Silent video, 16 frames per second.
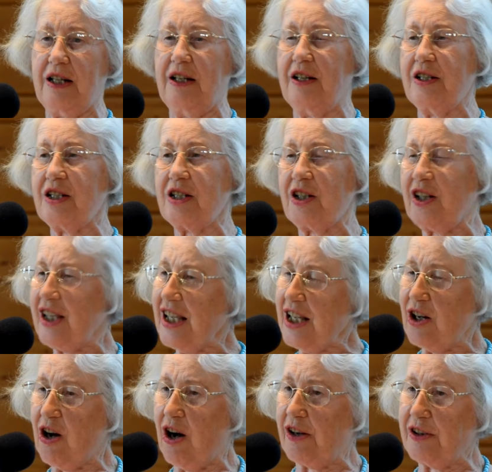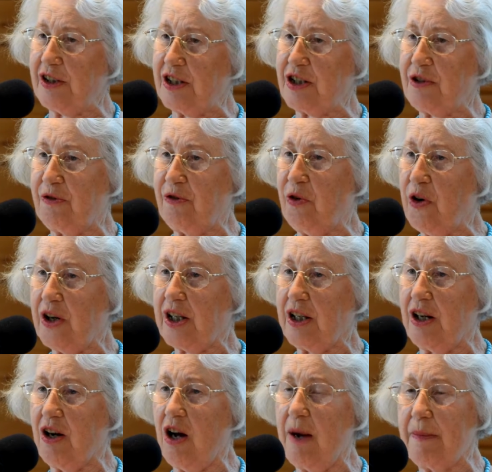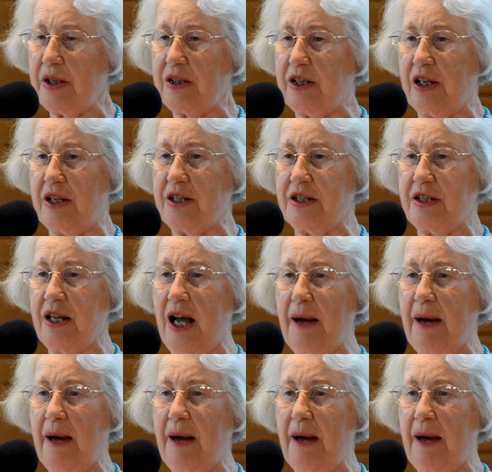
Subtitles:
in a ski cottage 4 kilometers